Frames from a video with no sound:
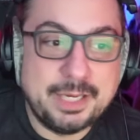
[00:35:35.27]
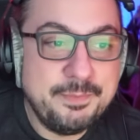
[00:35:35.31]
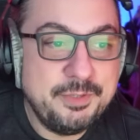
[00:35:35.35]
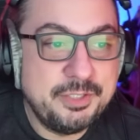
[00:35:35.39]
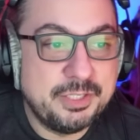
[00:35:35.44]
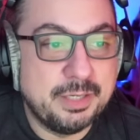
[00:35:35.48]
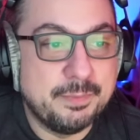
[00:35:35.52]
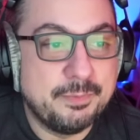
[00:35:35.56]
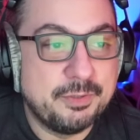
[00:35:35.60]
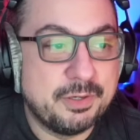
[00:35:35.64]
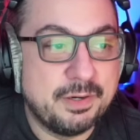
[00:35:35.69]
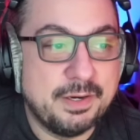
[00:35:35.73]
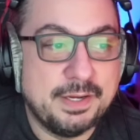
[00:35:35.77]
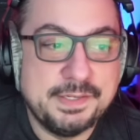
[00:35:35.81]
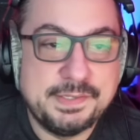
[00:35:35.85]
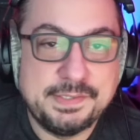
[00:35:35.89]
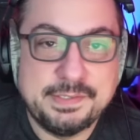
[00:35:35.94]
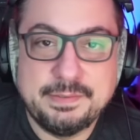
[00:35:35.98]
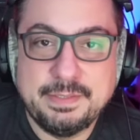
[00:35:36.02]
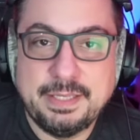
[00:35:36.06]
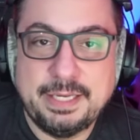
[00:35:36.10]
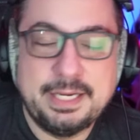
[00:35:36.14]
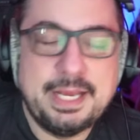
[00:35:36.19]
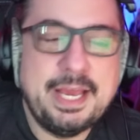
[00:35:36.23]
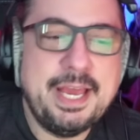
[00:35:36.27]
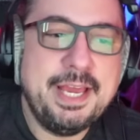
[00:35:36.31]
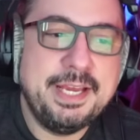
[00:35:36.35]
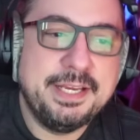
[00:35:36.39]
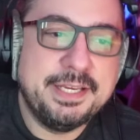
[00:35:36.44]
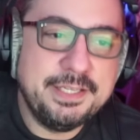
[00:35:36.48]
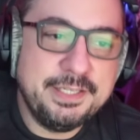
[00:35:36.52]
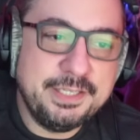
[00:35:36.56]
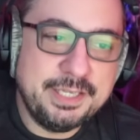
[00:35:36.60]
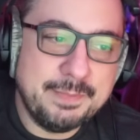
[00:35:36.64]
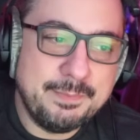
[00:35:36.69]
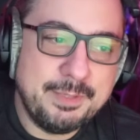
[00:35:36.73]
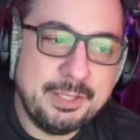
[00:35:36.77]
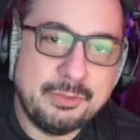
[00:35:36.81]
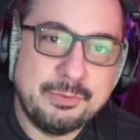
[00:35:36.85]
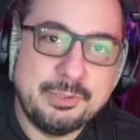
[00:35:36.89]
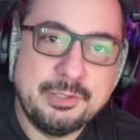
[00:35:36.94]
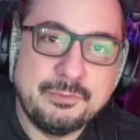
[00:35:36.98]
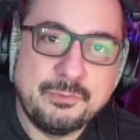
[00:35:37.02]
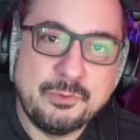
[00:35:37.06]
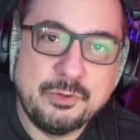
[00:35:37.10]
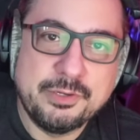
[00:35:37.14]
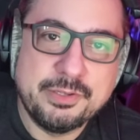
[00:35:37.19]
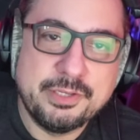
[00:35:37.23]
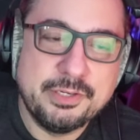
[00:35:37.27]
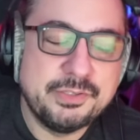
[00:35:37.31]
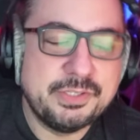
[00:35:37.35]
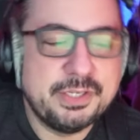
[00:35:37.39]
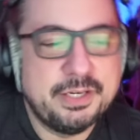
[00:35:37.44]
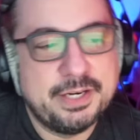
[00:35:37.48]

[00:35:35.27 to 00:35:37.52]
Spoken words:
you'd come across like, hey, can you get me 3 or 4 of those?